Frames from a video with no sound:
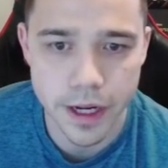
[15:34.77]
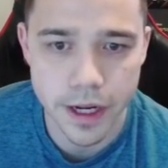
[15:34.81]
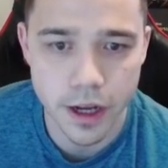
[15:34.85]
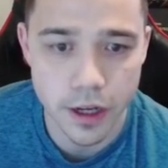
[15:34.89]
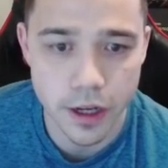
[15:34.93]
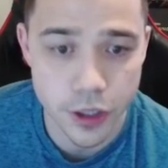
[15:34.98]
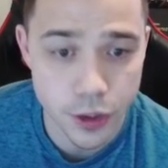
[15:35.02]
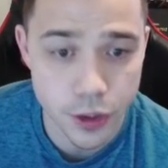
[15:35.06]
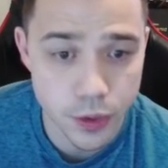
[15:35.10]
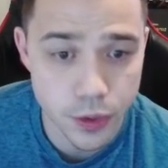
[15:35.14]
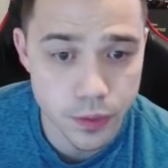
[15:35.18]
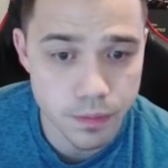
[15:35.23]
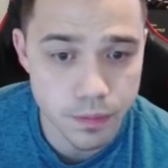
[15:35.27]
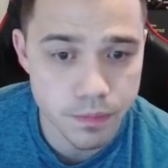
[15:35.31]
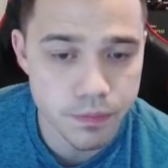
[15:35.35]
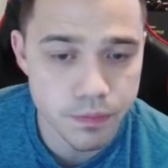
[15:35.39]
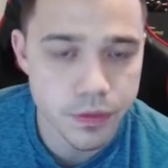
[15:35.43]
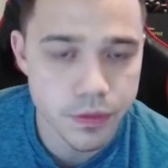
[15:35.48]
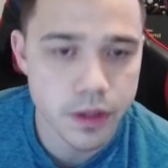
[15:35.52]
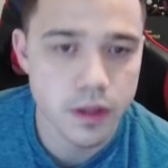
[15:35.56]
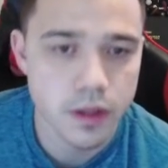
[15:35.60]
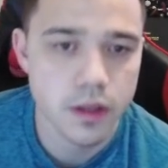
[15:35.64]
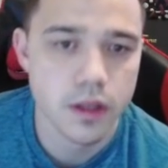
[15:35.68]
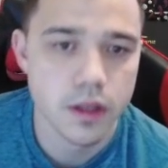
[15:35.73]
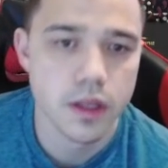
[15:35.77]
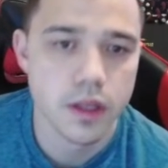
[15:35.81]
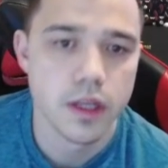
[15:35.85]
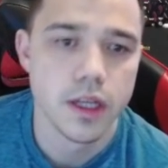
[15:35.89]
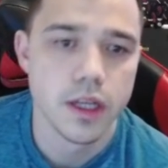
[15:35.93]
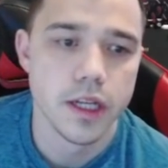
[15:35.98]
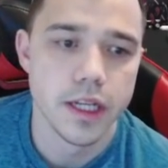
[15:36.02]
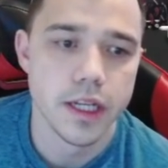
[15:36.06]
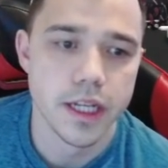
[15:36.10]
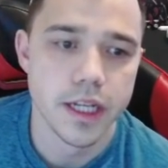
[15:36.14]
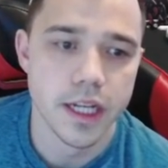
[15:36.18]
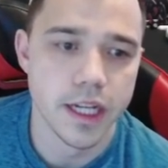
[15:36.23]
Goon.
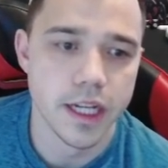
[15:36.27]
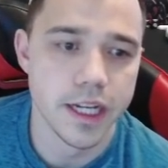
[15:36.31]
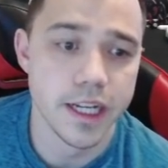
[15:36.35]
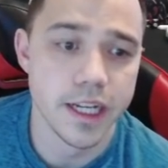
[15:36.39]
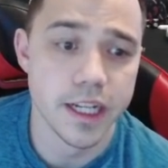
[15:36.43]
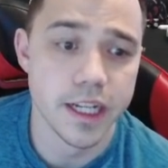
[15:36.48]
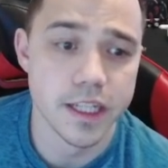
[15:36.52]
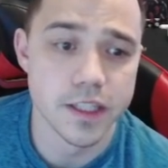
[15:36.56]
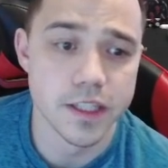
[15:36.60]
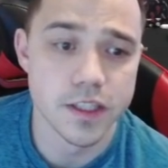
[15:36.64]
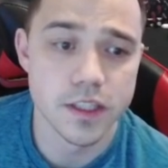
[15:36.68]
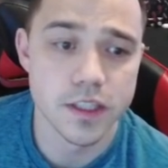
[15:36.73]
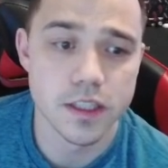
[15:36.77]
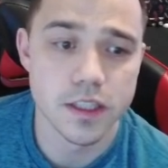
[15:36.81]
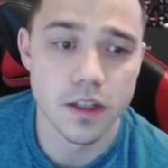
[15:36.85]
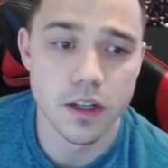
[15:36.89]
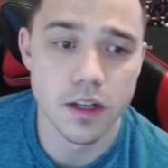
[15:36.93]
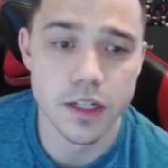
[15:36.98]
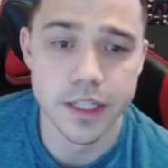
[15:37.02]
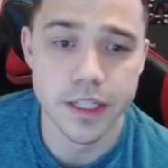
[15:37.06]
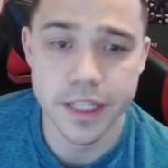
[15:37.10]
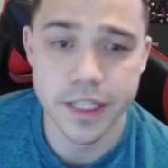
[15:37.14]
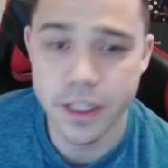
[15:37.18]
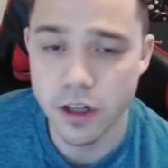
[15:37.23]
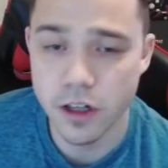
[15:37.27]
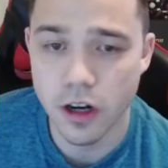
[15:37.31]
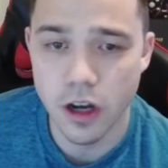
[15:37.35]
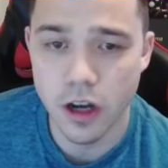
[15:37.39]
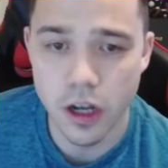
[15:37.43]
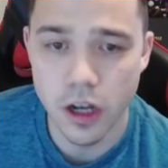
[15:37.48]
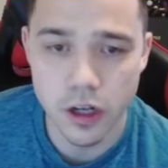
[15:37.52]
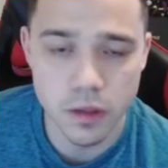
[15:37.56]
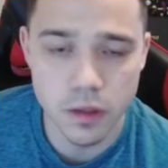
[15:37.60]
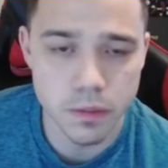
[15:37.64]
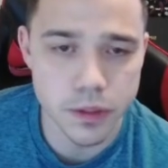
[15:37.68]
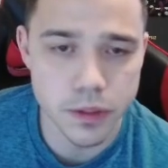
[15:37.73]
It is near
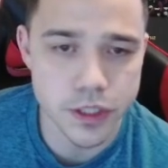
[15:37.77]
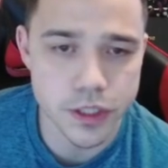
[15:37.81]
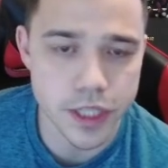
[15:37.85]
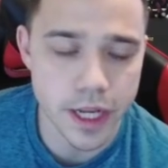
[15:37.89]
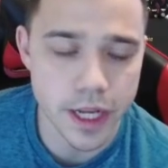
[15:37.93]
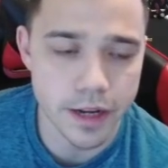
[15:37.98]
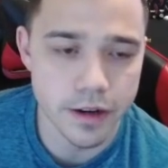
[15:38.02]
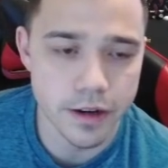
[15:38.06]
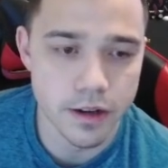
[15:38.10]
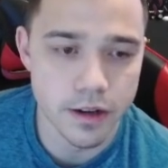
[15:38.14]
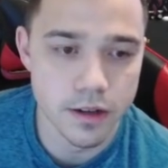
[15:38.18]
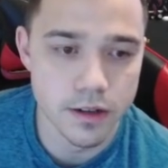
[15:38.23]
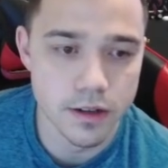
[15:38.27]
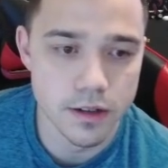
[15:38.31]
100%.